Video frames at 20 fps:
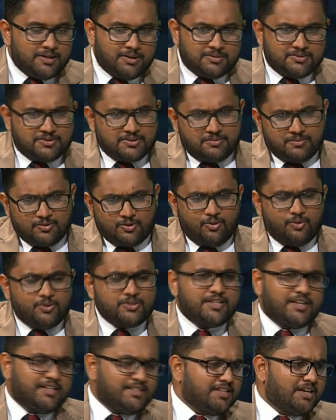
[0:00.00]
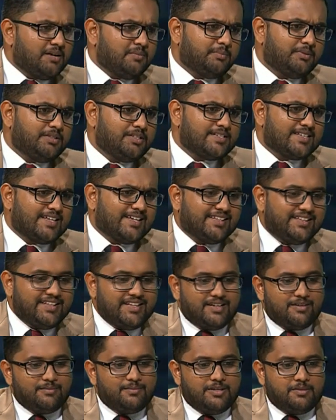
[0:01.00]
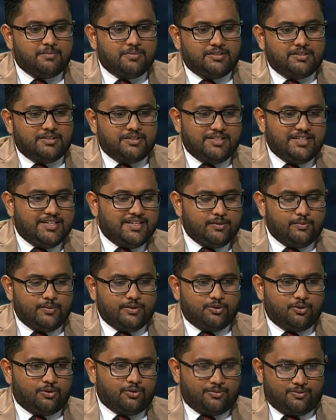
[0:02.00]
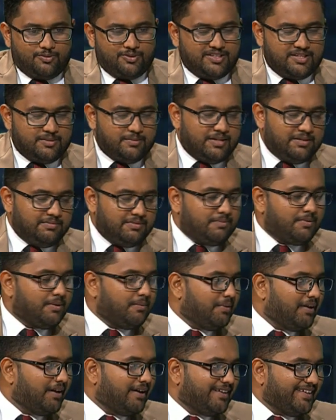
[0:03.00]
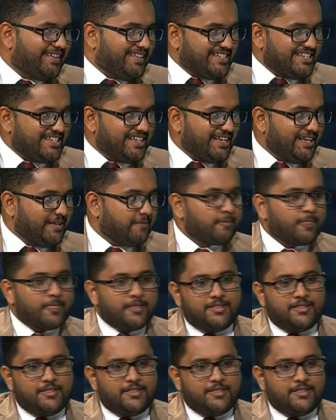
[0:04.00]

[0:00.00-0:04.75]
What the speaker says: Some close examples are there. People deal with hot water. They might be preparing tea.